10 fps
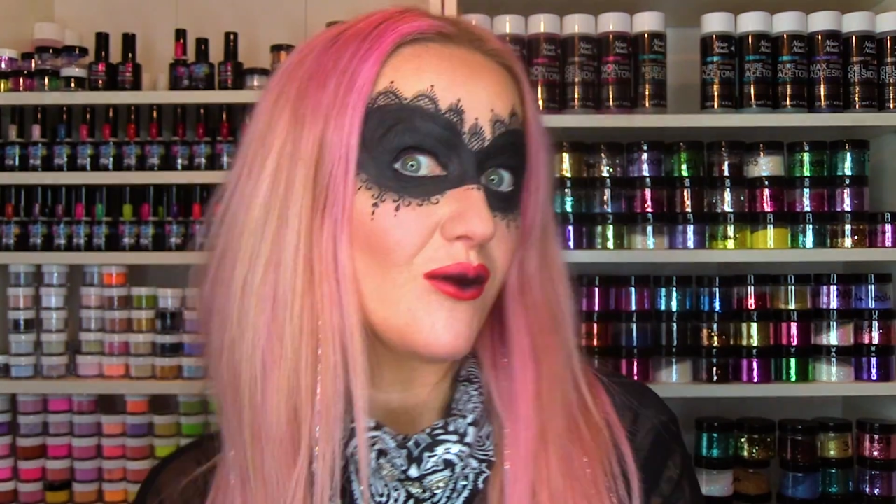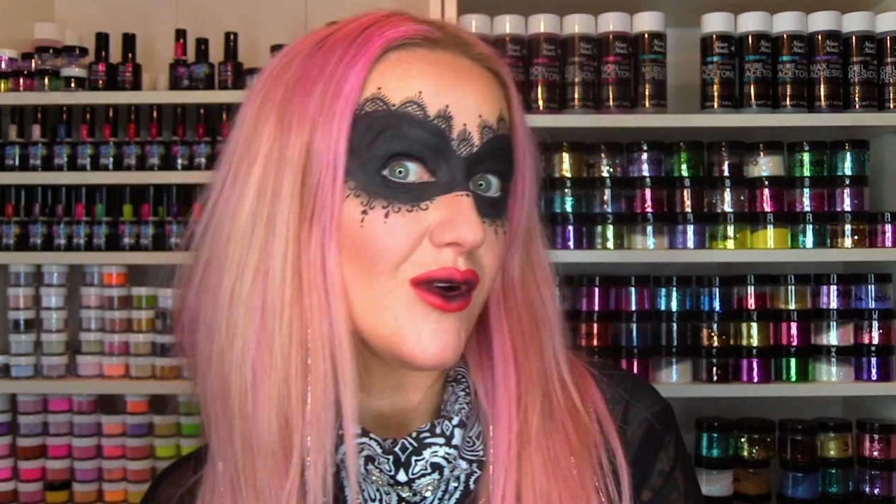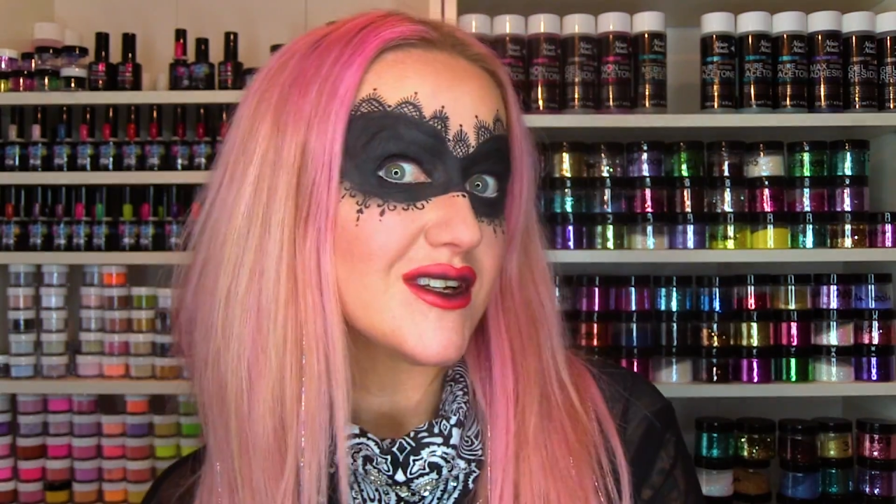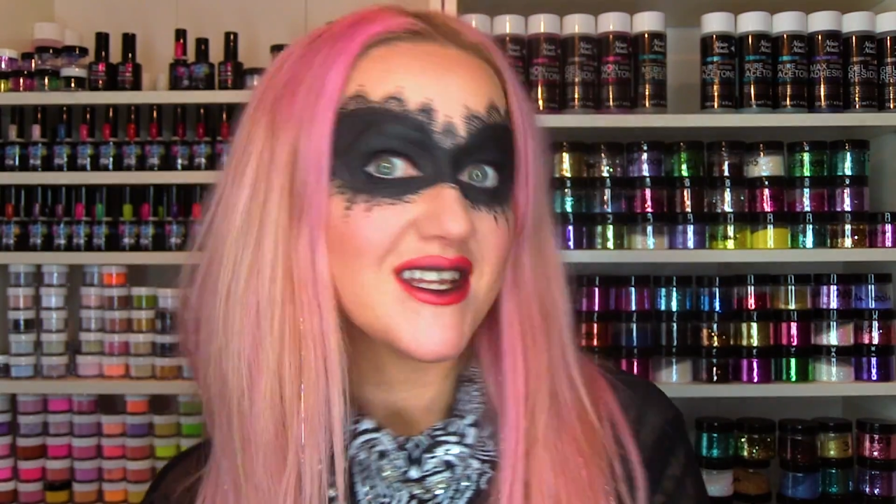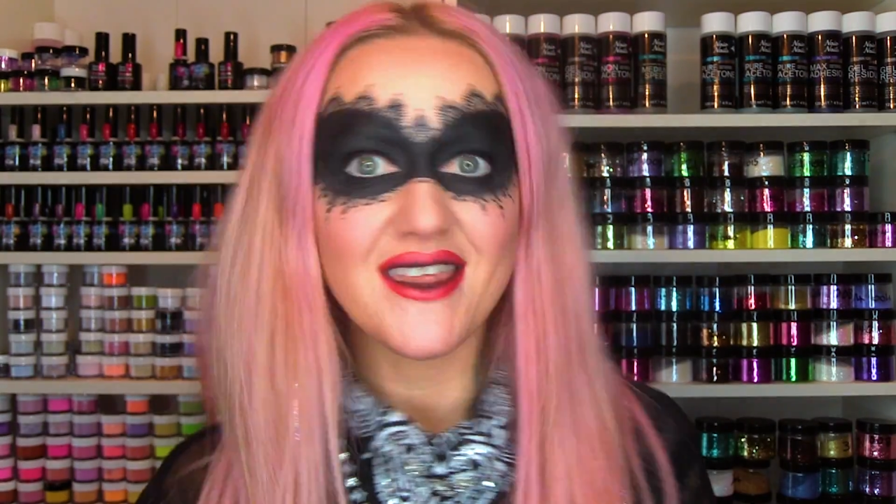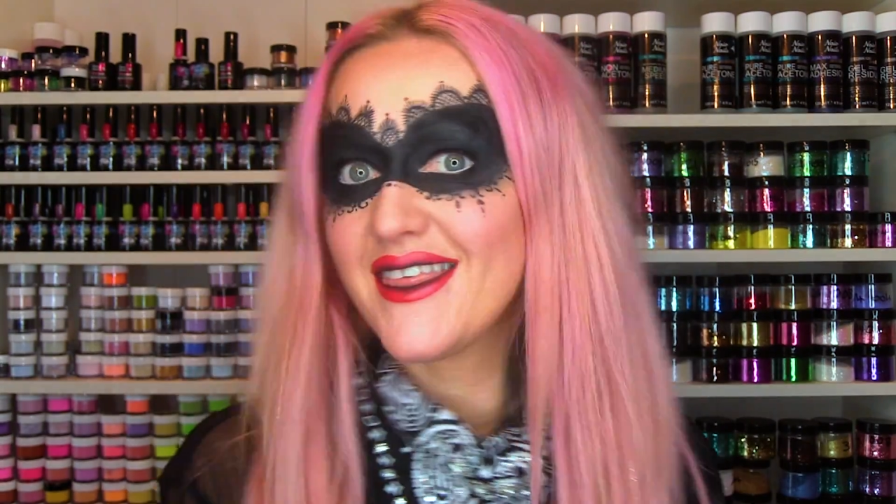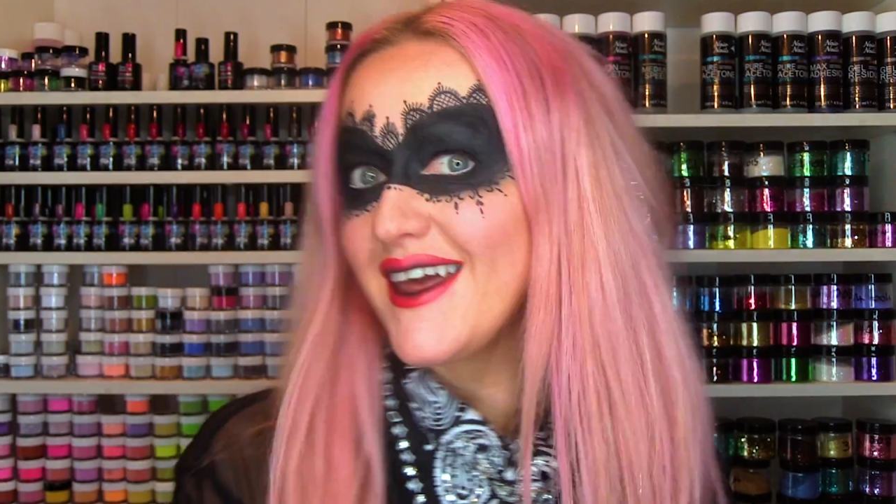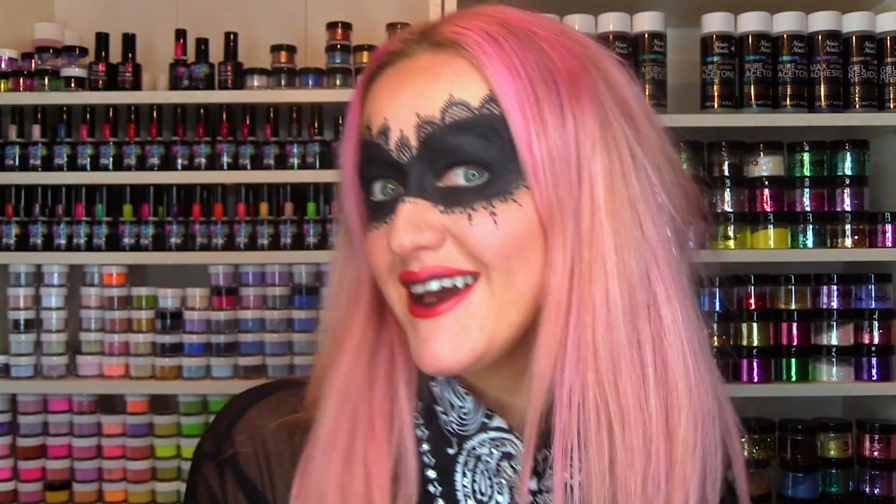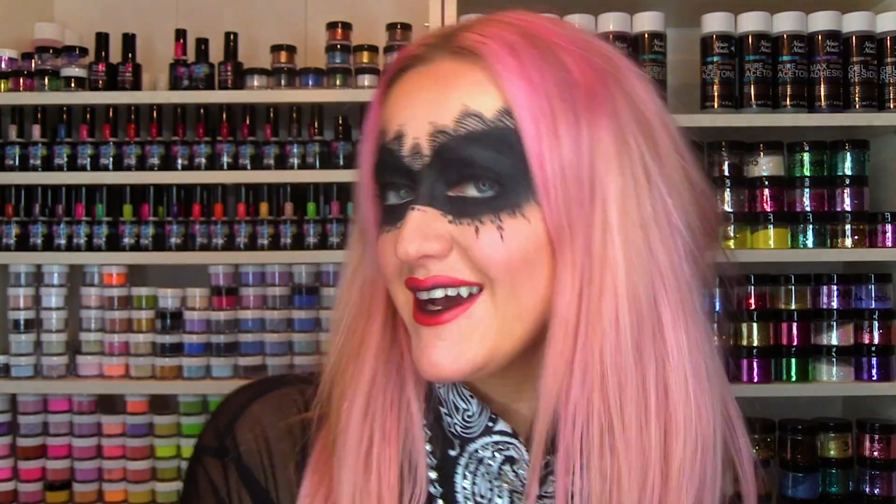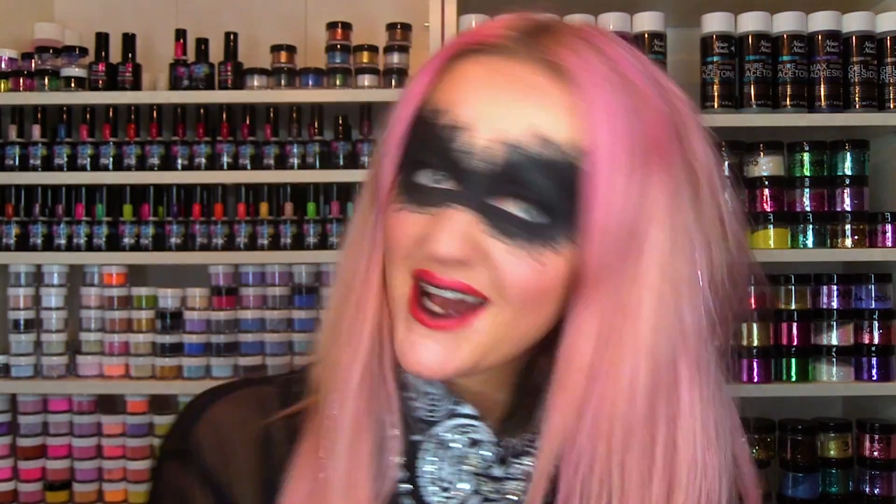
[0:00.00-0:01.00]
What do you
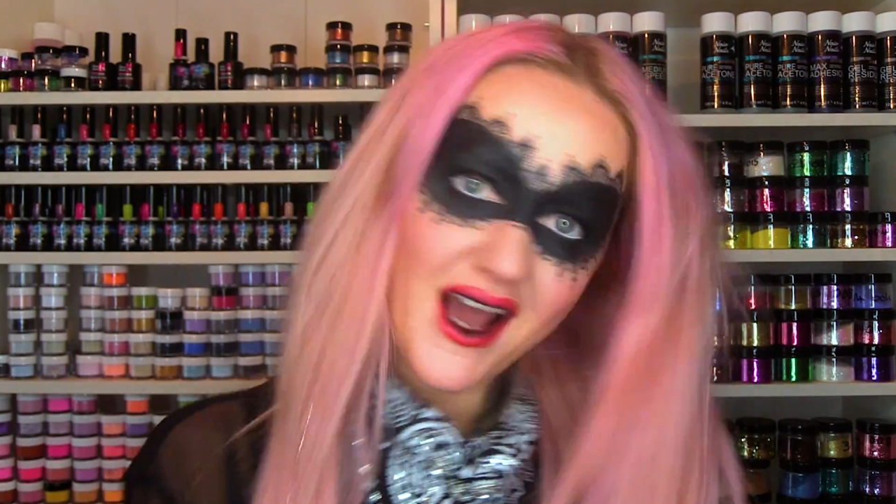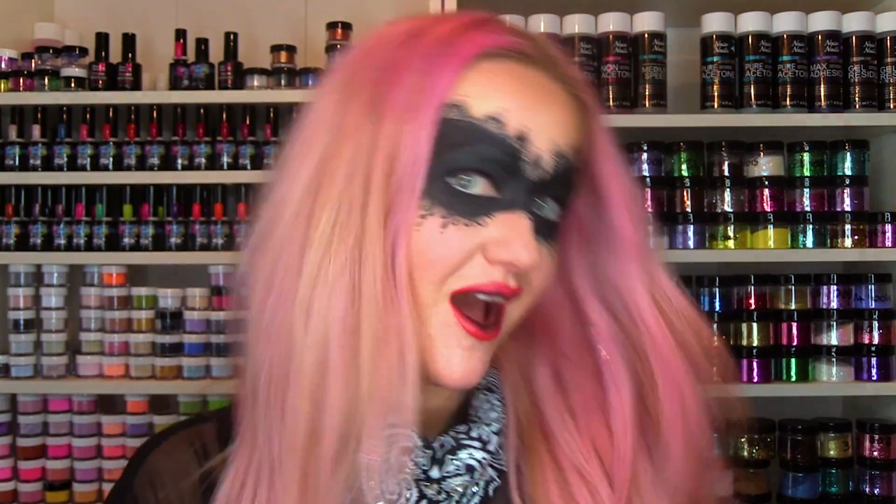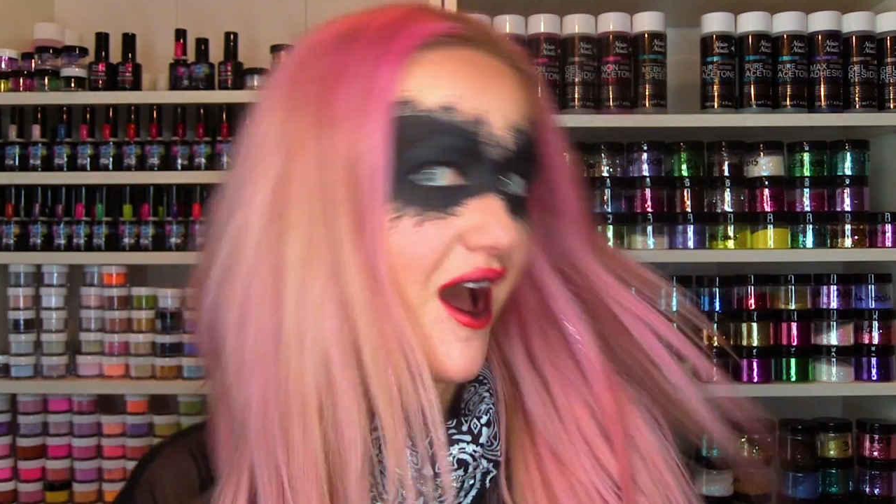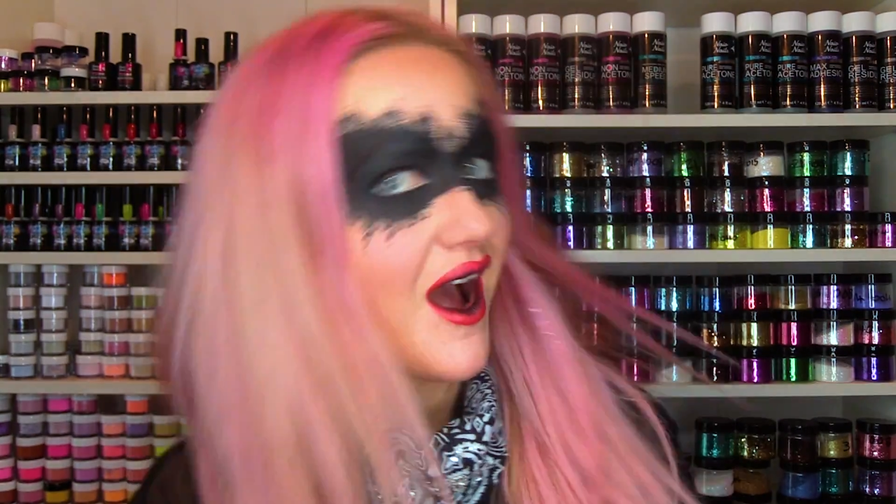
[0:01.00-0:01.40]
think?